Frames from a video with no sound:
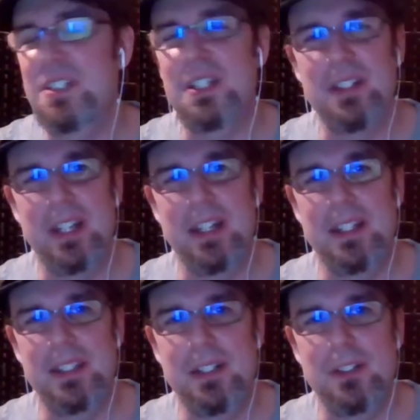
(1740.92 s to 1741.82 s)

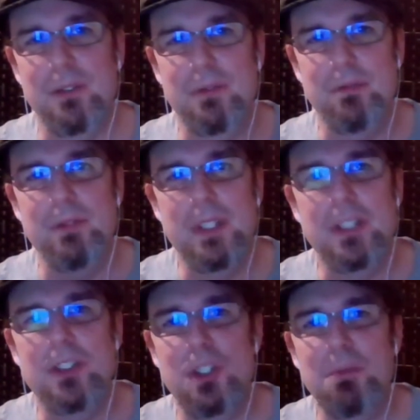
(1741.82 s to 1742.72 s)
until
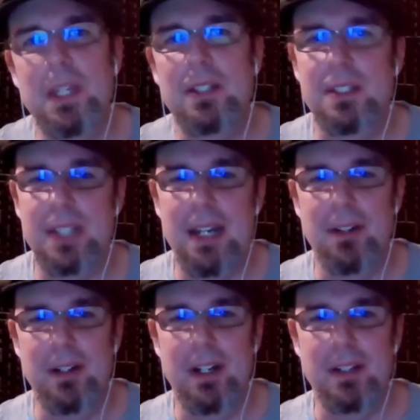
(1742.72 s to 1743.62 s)
Zoom kicks us
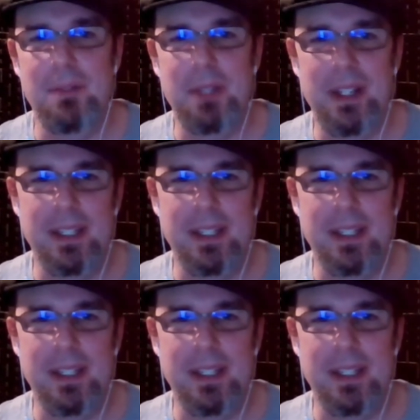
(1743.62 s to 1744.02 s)
out. All right. It'd be